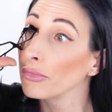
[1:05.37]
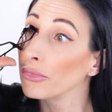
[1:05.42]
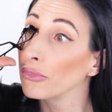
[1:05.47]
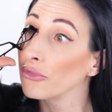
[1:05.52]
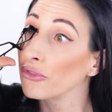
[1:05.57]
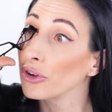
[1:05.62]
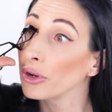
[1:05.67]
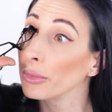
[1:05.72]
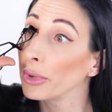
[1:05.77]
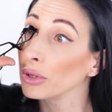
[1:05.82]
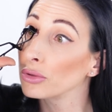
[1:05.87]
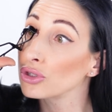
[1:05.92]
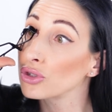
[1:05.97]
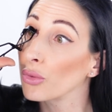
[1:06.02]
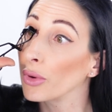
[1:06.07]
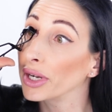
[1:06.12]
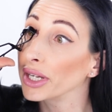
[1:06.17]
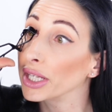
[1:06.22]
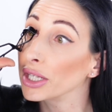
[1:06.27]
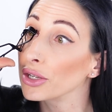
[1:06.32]
for about
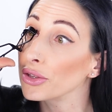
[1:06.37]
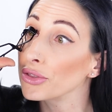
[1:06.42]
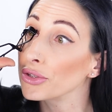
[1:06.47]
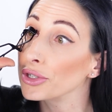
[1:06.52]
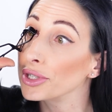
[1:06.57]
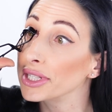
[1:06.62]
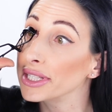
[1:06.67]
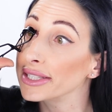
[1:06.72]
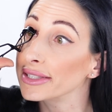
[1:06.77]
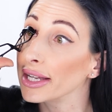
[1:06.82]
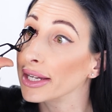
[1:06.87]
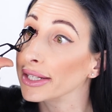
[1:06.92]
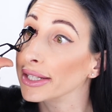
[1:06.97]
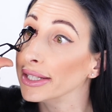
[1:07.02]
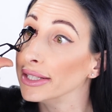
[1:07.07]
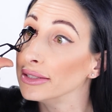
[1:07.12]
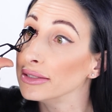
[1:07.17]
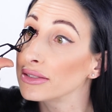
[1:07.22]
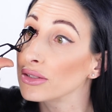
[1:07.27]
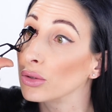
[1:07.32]
20 to 30
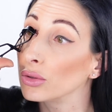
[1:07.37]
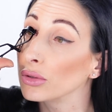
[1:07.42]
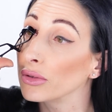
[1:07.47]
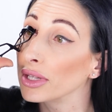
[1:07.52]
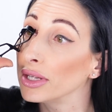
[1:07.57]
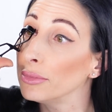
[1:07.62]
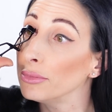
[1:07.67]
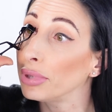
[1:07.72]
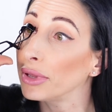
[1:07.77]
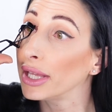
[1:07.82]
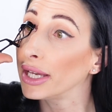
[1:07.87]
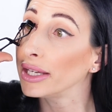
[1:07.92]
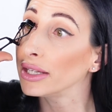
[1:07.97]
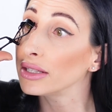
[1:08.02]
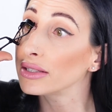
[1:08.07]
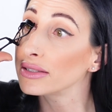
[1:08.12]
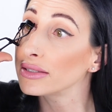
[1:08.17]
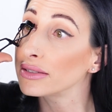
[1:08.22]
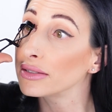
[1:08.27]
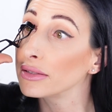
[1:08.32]
seconds. Hold it in
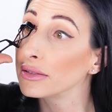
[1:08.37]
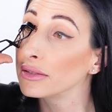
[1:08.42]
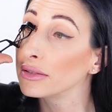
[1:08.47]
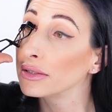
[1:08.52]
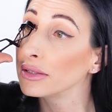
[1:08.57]
place.